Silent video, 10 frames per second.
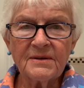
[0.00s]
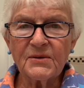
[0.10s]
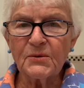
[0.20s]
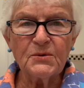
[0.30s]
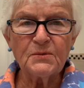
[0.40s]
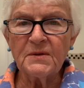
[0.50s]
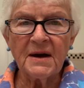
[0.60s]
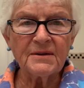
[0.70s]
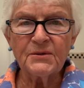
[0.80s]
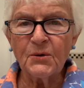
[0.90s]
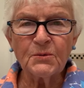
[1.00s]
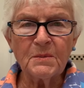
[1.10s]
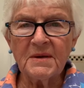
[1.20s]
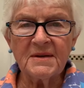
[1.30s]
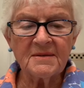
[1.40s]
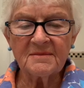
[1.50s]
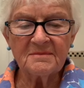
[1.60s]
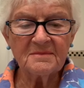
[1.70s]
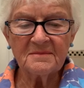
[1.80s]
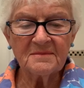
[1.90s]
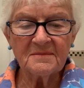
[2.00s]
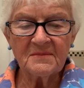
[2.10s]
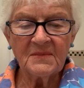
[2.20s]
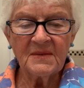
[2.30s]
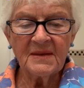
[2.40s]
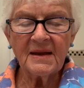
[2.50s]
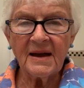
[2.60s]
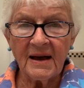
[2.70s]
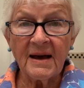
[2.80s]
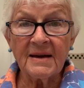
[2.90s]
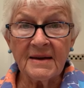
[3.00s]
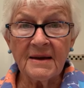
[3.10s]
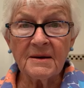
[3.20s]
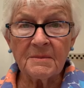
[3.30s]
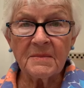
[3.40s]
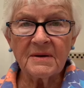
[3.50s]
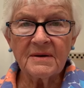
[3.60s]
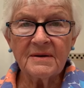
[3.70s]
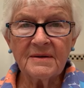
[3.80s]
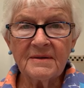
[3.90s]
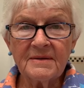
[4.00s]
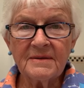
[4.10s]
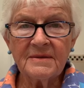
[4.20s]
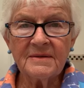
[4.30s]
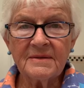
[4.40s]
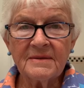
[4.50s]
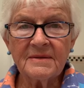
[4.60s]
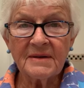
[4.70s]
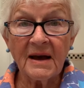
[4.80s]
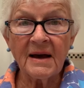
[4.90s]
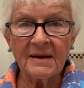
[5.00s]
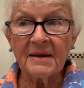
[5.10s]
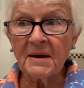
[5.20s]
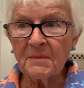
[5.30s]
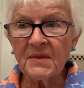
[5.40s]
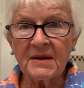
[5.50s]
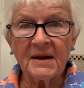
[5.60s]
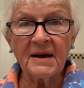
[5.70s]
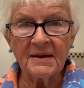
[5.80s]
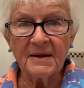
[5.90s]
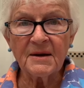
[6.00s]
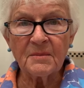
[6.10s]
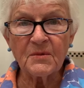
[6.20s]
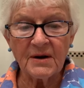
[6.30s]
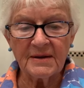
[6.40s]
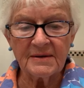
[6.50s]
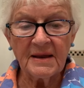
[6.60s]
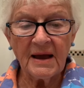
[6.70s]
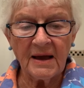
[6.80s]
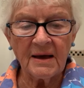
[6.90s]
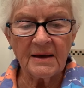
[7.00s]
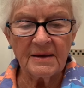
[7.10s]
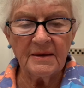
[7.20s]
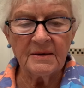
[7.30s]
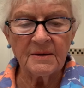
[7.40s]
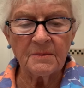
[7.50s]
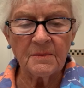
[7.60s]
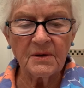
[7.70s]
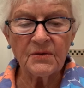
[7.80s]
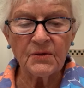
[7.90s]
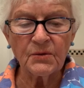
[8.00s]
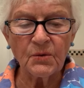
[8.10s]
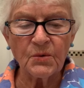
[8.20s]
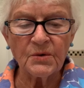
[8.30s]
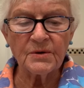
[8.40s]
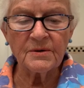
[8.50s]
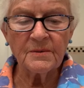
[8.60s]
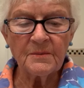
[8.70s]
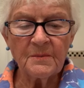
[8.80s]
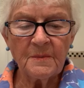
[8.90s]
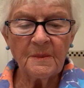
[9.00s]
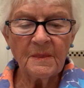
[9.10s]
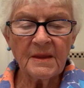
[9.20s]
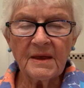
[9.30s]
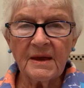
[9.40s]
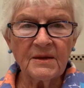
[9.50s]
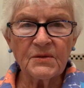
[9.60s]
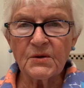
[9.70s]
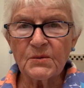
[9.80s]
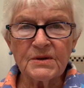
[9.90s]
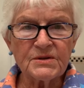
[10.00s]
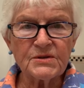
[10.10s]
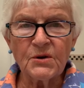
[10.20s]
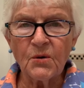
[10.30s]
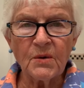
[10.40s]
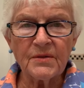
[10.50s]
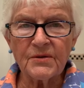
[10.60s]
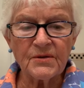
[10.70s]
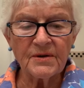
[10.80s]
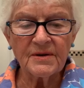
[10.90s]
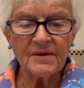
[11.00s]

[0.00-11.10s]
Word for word: though you've not known me. I am. I am that I am, right? I am the Lord, and there is no other.